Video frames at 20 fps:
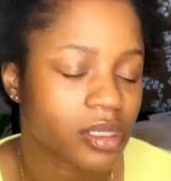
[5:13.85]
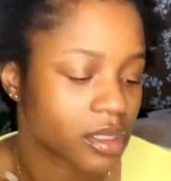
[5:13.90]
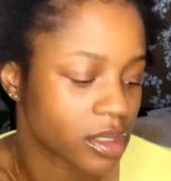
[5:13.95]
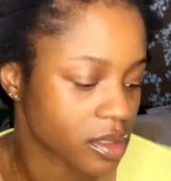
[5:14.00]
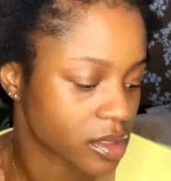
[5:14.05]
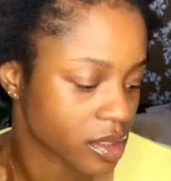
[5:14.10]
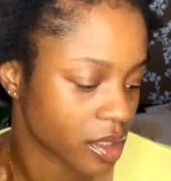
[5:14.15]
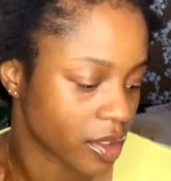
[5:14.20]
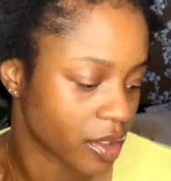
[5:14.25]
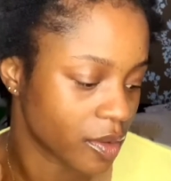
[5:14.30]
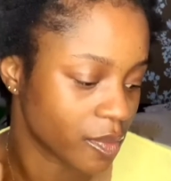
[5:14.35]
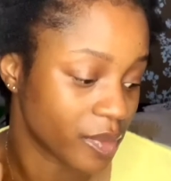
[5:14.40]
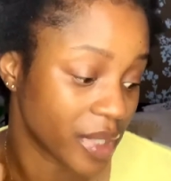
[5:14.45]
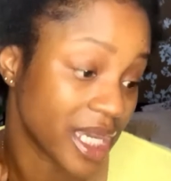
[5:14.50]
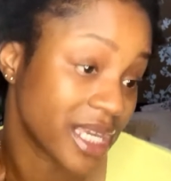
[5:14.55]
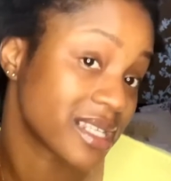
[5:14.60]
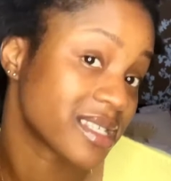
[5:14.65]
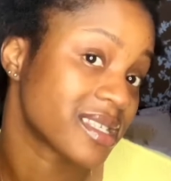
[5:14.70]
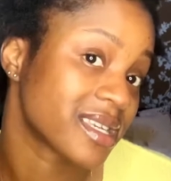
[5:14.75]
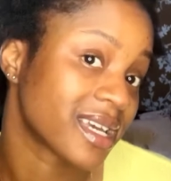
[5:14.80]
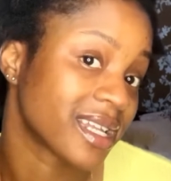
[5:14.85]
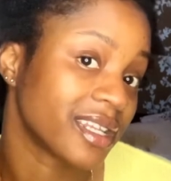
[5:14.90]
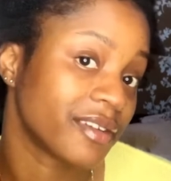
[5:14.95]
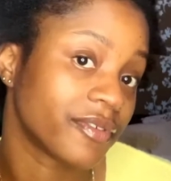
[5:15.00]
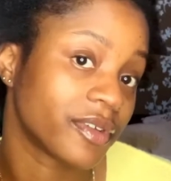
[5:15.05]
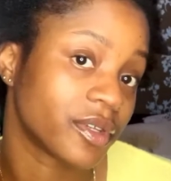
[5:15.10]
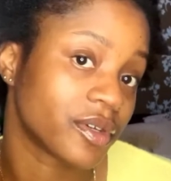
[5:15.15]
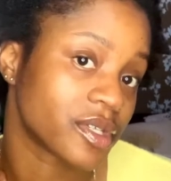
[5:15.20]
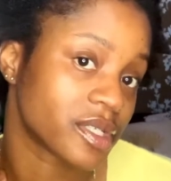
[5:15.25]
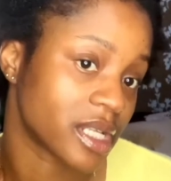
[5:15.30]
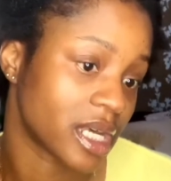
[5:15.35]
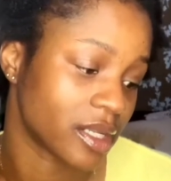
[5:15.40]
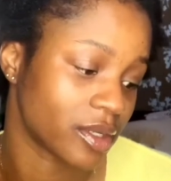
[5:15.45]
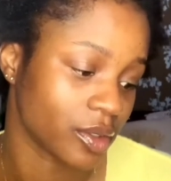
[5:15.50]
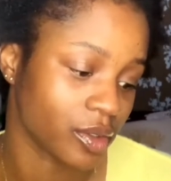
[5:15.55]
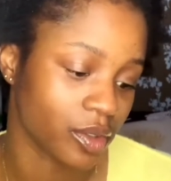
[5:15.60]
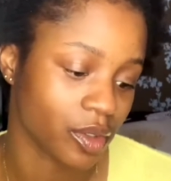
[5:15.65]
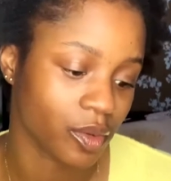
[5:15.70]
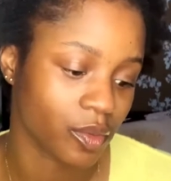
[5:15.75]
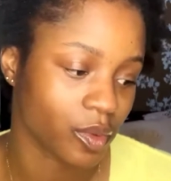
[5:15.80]
So basically, for those that
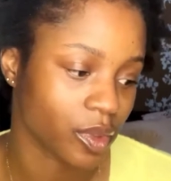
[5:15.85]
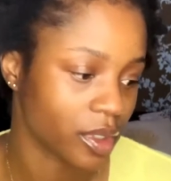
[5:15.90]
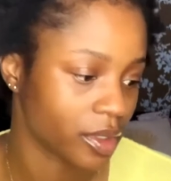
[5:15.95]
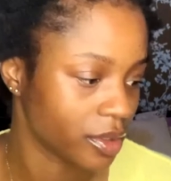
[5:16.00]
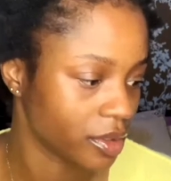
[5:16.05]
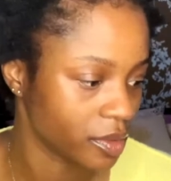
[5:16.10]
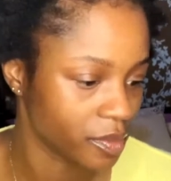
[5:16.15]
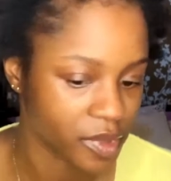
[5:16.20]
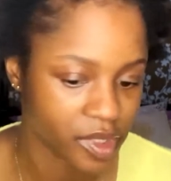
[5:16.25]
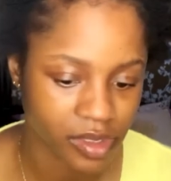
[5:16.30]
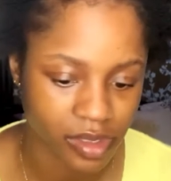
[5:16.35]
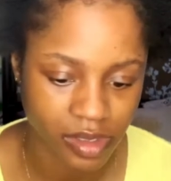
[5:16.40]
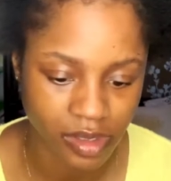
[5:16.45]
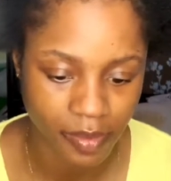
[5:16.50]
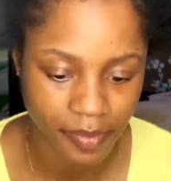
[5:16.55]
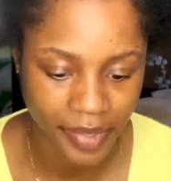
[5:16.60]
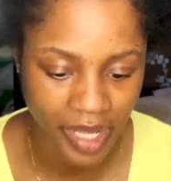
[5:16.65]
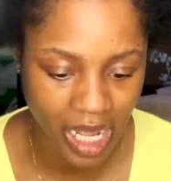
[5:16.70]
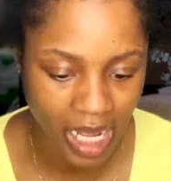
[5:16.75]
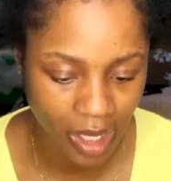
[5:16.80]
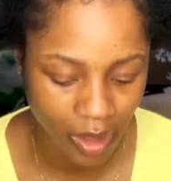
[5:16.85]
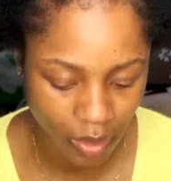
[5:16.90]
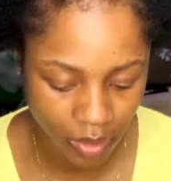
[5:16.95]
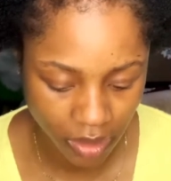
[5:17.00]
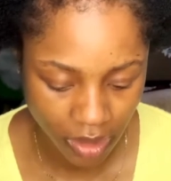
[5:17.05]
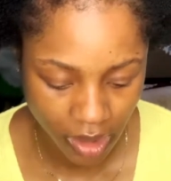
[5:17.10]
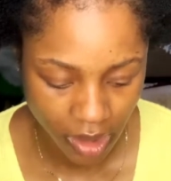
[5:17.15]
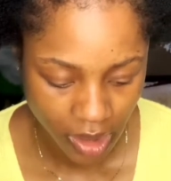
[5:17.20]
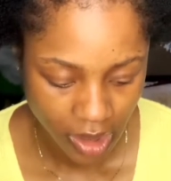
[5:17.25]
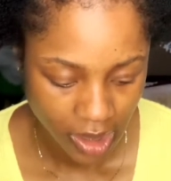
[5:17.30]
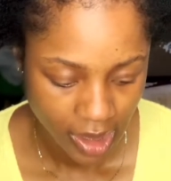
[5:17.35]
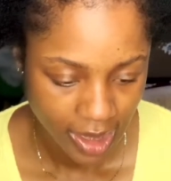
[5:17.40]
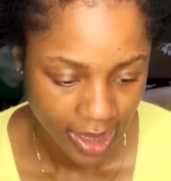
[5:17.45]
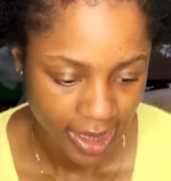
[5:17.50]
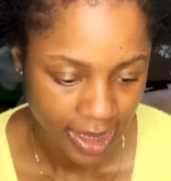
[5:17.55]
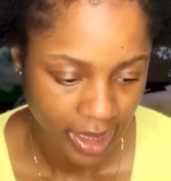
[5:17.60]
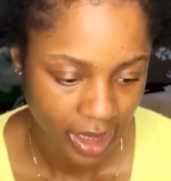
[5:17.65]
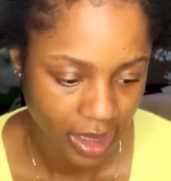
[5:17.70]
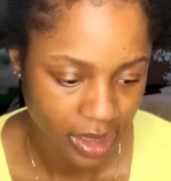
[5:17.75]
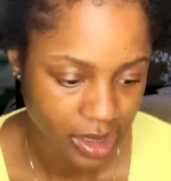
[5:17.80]
don't know what Humans is about,
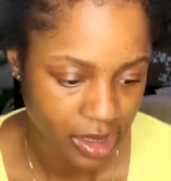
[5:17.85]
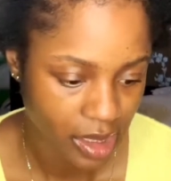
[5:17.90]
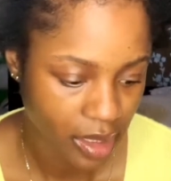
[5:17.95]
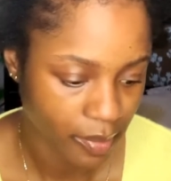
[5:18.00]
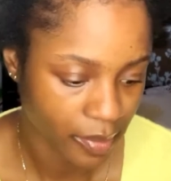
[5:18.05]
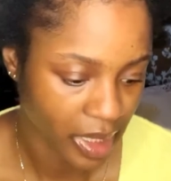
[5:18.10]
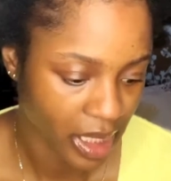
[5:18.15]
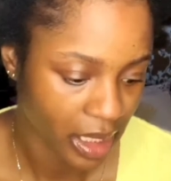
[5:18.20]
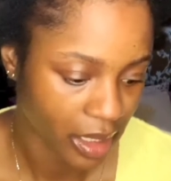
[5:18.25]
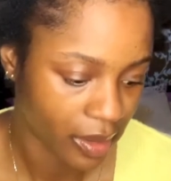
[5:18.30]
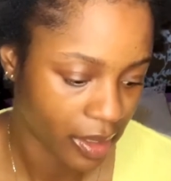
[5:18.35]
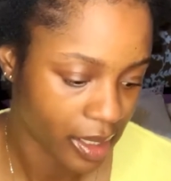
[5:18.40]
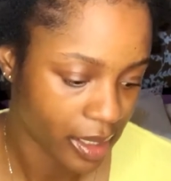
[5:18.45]
it's about